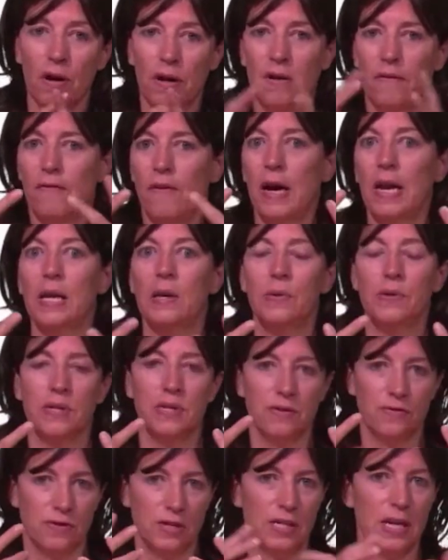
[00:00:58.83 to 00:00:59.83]
an
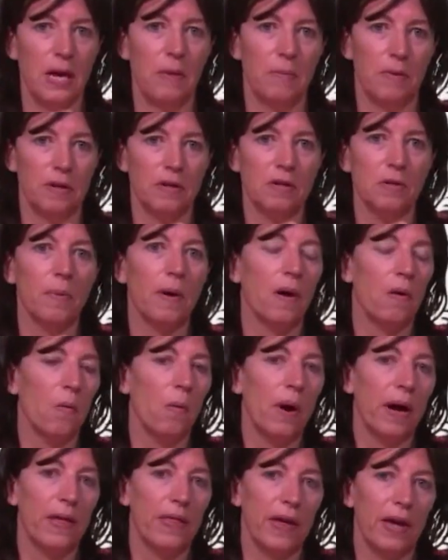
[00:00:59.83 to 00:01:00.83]
evaluative statement about
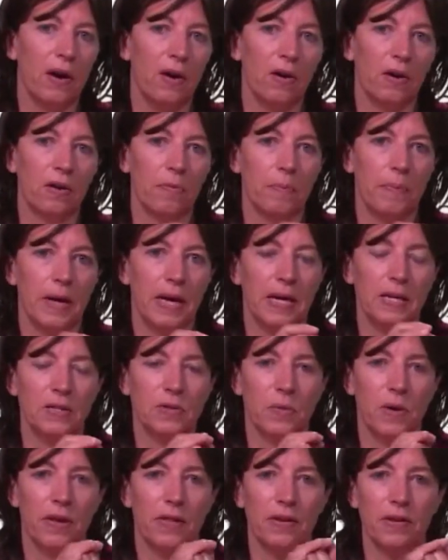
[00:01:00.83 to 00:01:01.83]
where they are compared
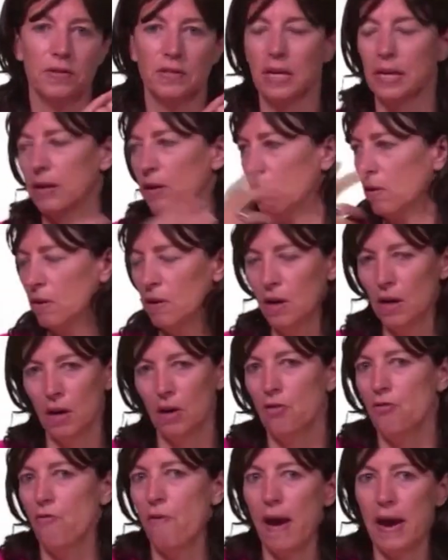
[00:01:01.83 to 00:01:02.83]
to others, like
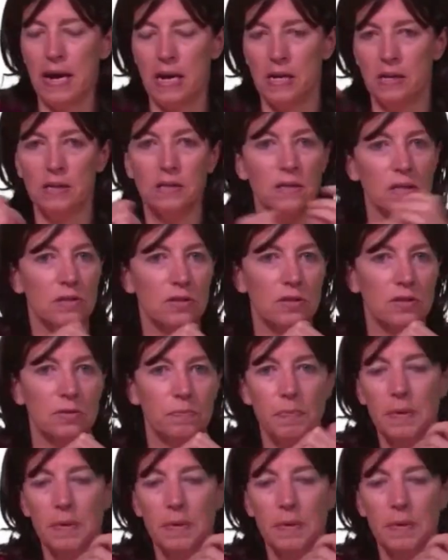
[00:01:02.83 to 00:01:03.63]
a grade such as